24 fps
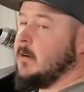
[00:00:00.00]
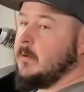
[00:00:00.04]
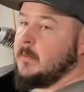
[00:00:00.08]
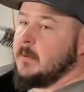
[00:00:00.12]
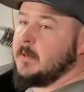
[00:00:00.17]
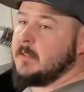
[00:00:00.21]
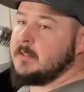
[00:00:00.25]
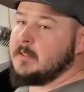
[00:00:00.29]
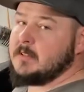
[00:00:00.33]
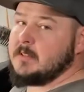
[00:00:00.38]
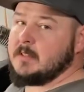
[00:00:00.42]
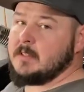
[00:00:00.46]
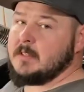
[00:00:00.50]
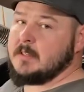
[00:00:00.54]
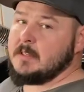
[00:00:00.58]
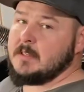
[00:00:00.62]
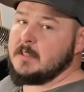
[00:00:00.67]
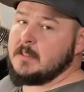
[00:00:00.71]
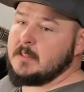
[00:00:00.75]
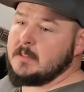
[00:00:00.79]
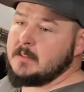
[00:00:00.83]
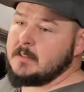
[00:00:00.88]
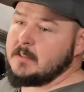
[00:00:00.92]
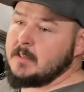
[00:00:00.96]
which
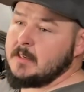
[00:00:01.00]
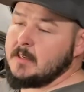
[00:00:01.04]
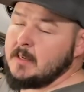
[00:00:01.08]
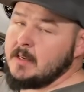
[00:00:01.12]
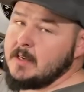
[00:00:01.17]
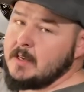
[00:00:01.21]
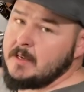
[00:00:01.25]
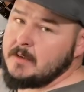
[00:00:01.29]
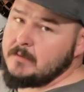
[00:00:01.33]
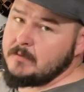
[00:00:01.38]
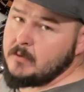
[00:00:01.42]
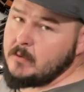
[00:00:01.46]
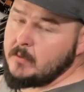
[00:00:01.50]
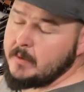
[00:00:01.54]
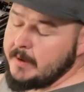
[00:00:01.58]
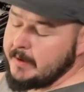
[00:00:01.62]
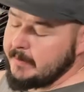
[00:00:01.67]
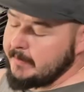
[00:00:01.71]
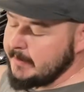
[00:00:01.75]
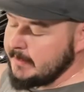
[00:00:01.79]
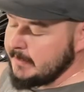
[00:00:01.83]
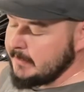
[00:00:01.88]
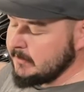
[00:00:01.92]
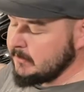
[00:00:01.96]
is an Evo
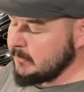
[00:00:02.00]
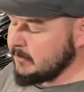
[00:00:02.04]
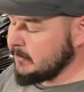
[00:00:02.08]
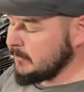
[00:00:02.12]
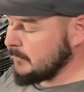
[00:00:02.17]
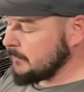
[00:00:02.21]
Heritage.